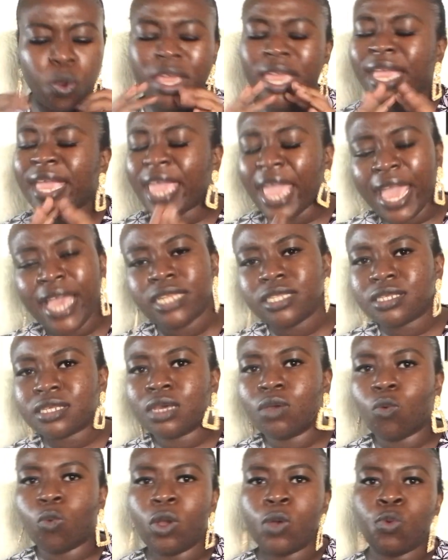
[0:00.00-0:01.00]
get
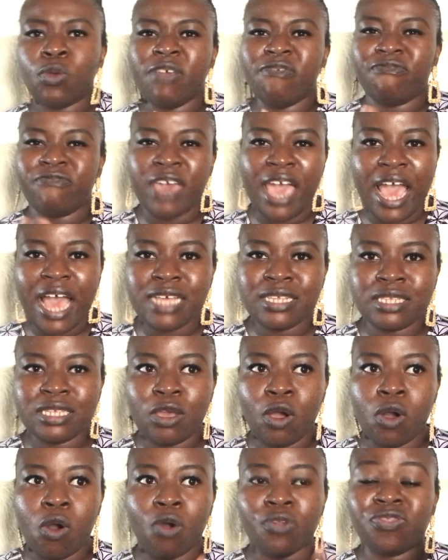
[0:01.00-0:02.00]
when we fast
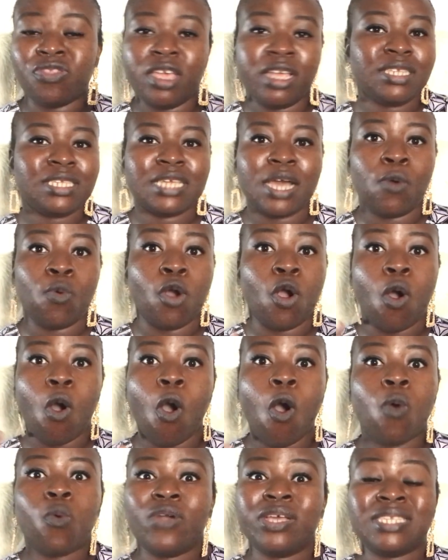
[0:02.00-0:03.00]
are things that were
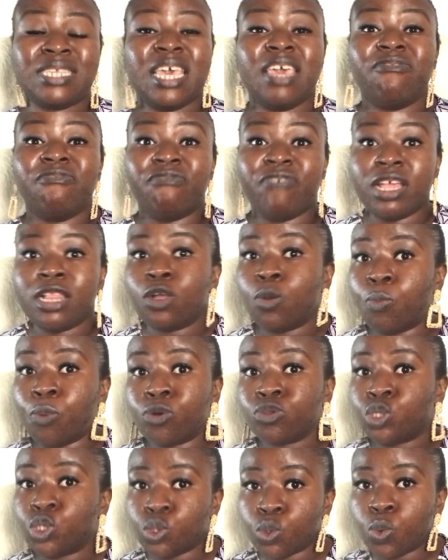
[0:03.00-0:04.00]
always available
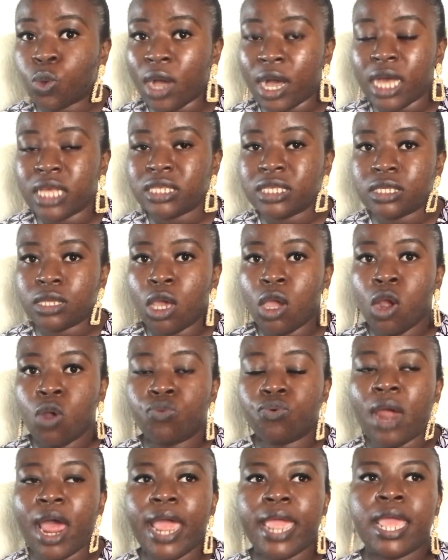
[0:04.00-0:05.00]
to us,
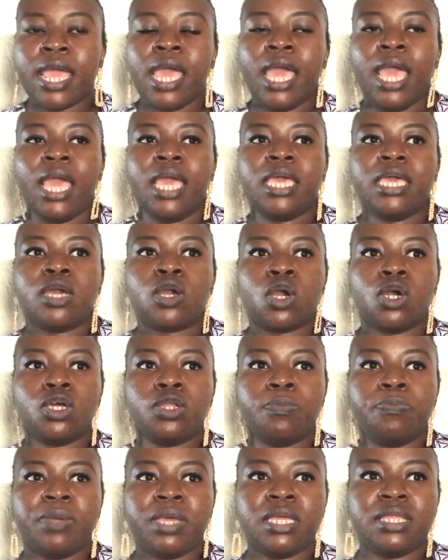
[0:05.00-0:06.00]
right? It
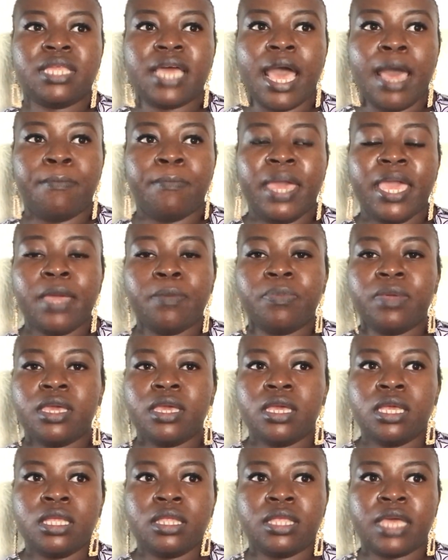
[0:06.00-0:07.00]
could be that
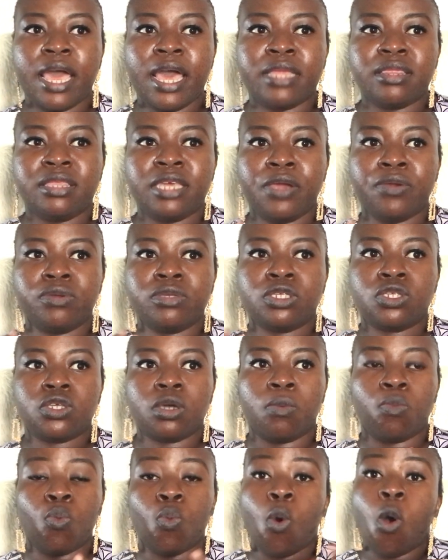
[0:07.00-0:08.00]
maybe that there is
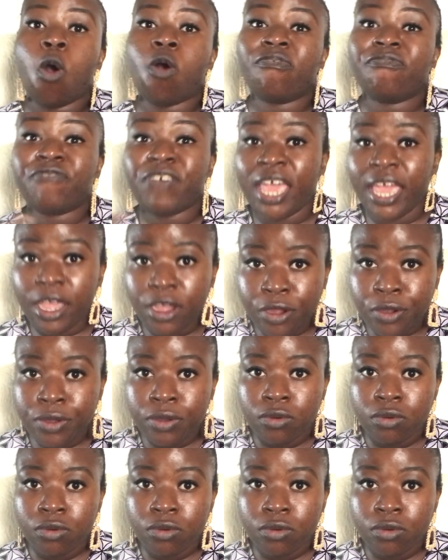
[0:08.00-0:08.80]
some warfare